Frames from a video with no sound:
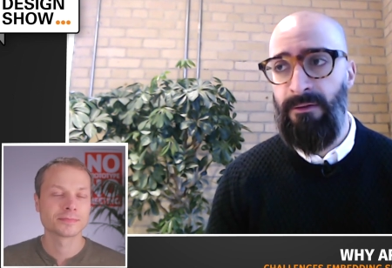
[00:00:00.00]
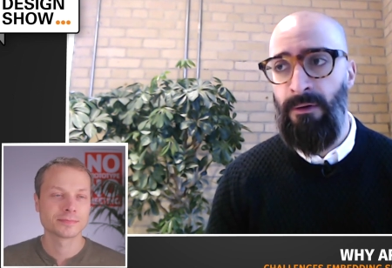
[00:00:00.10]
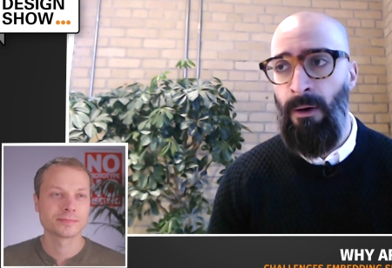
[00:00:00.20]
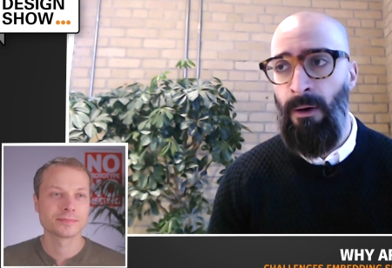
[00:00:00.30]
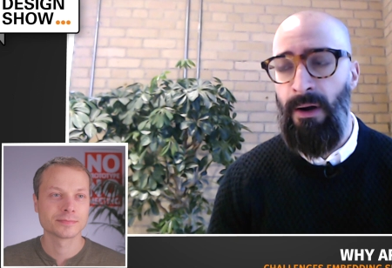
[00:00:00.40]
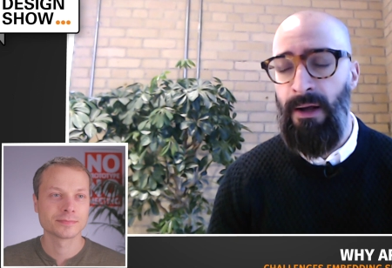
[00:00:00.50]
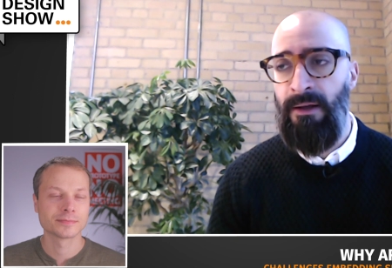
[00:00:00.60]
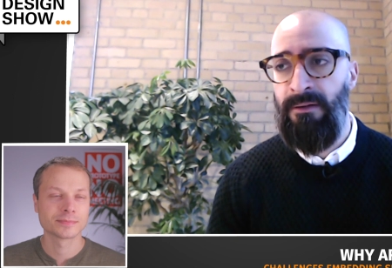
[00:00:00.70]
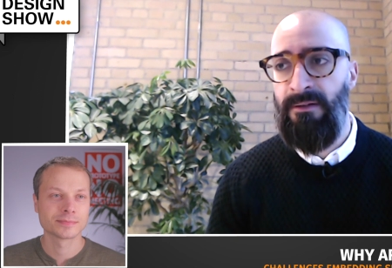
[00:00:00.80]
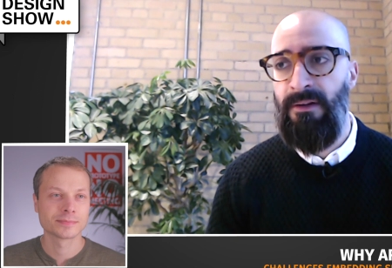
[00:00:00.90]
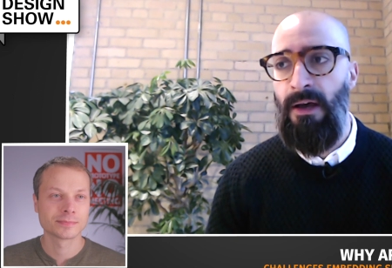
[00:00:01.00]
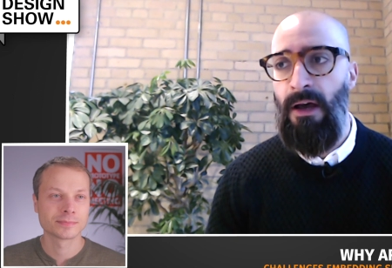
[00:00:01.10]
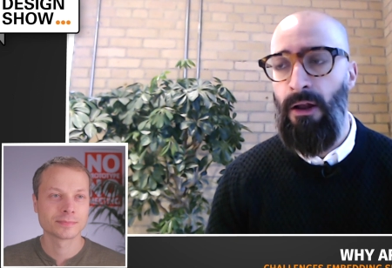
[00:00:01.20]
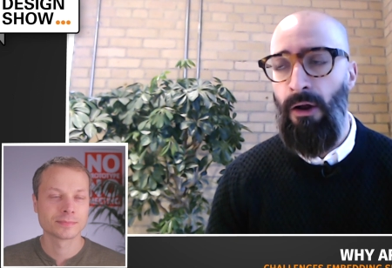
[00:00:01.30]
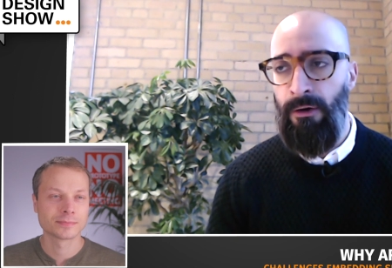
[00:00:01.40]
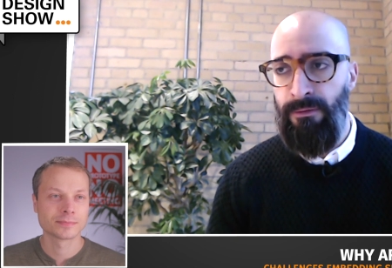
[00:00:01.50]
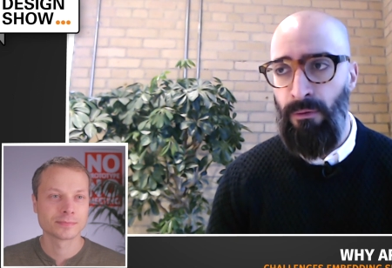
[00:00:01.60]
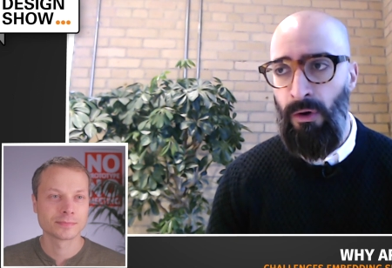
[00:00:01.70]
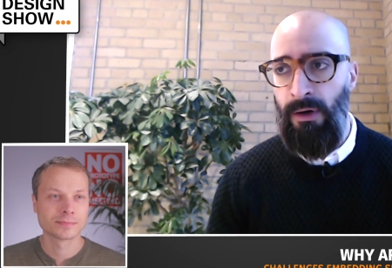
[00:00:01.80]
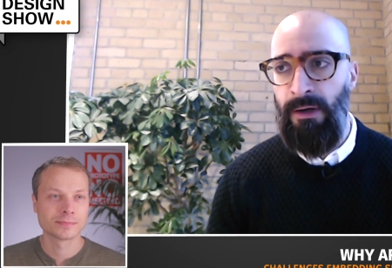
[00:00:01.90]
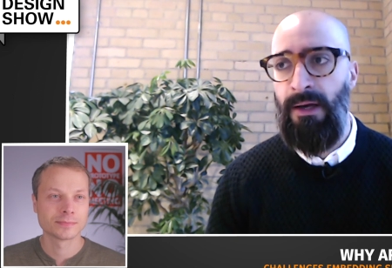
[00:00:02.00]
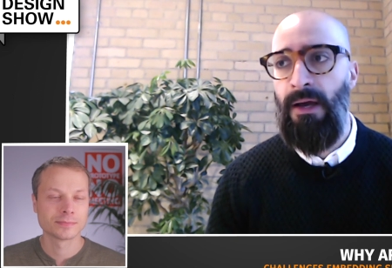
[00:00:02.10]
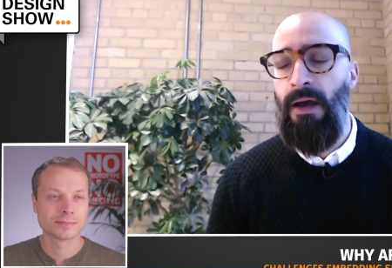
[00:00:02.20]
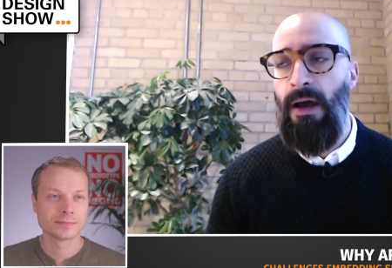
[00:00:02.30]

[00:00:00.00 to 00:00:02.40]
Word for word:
Speaker 1: So it is a lot of work,